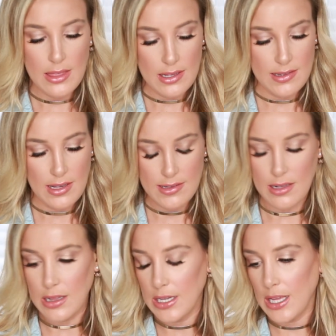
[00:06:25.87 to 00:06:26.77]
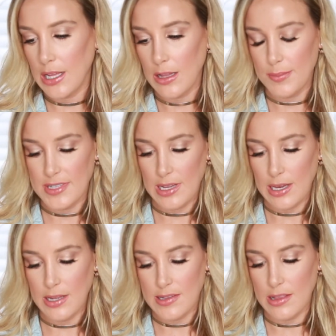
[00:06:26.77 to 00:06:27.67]
This is a Clinique lipstick
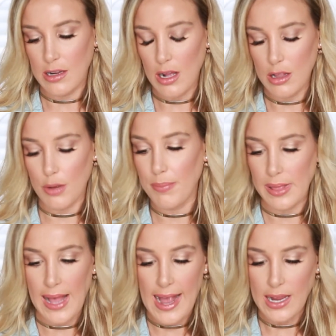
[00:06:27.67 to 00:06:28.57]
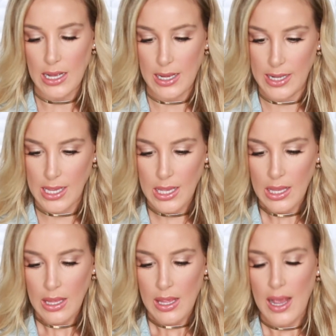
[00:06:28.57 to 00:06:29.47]
and it's in the color Black Honey.
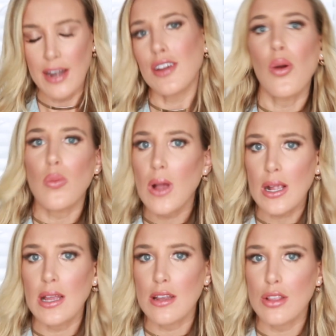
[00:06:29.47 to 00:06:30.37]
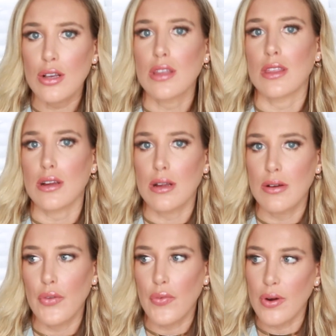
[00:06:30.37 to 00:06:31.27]
I don't know what kind of look they're
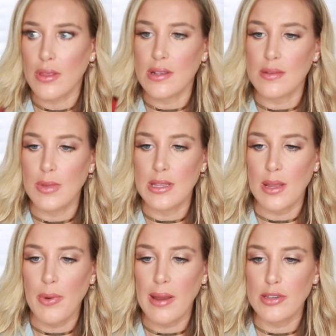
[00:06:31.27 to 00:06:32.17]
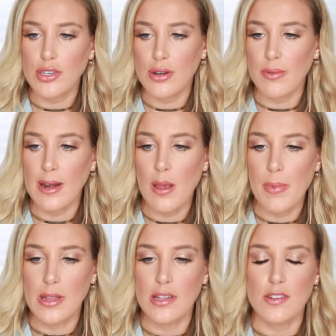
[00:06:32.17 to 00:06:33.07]
going for this month. I probably should have read up
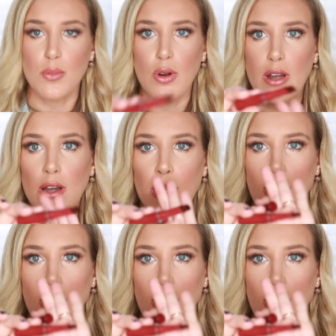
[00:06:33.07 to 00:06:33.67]
on this more.